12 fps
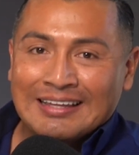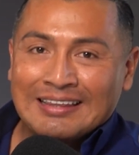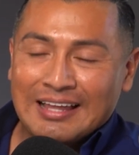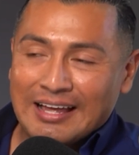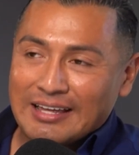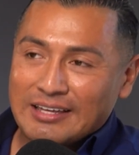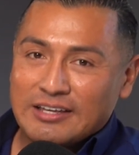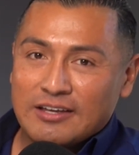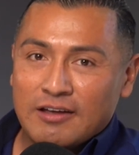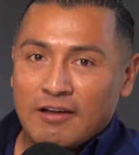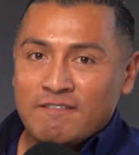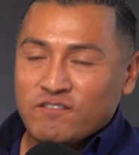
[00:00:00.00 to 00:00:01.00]
like
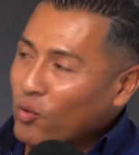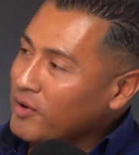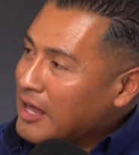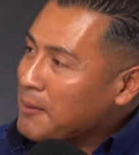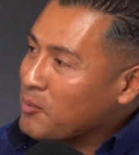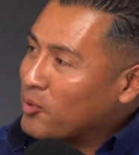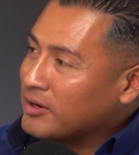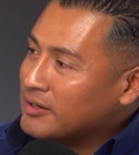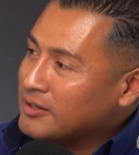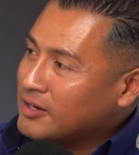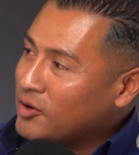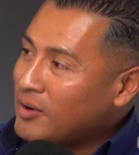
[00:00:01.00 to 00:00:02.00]
four that
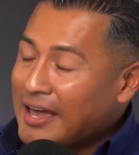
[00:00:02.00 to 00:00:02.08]
morning, you know.